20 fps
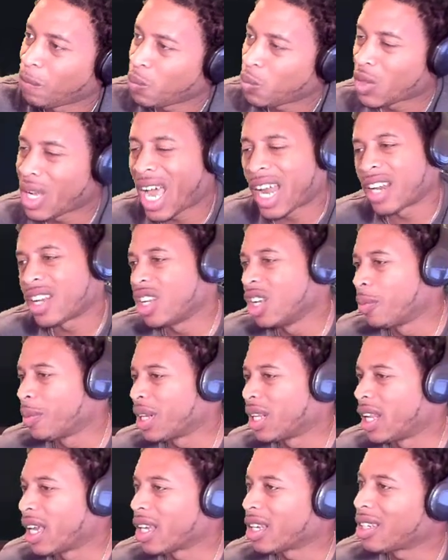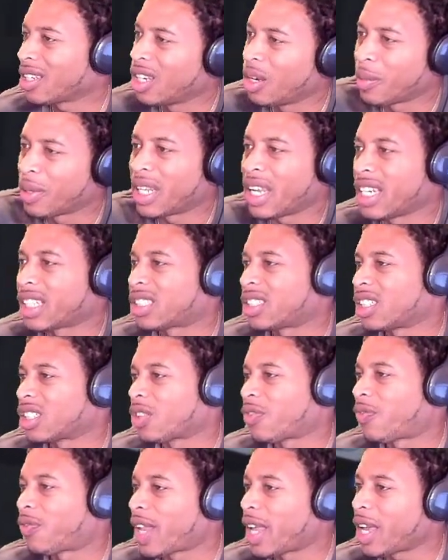You gotta emulate. Emulation is
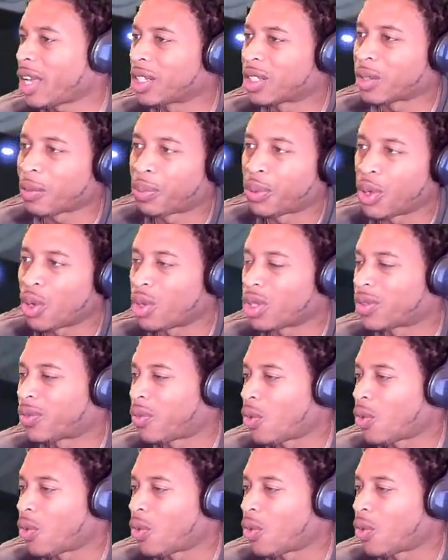the flat is the purest